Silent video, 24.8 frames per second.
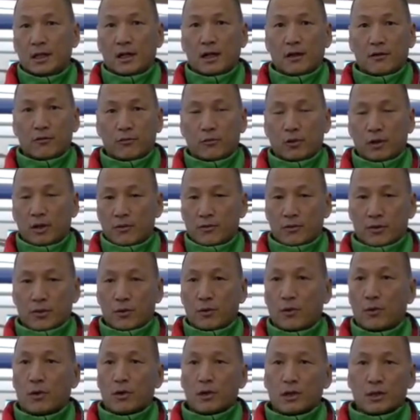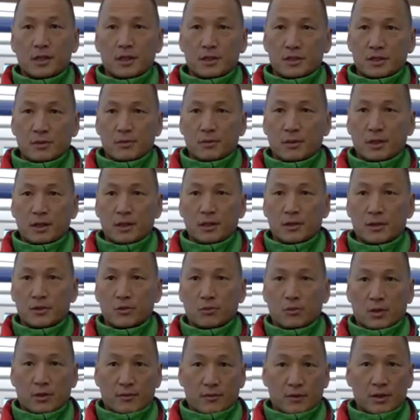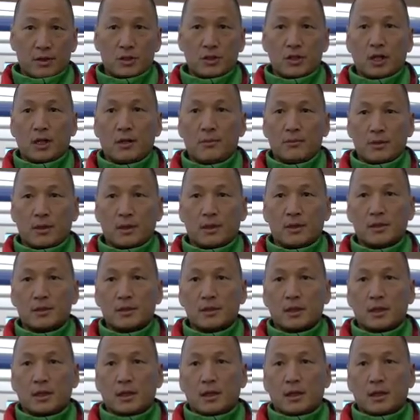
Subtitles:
of whatever the organism is, whatever the shape is.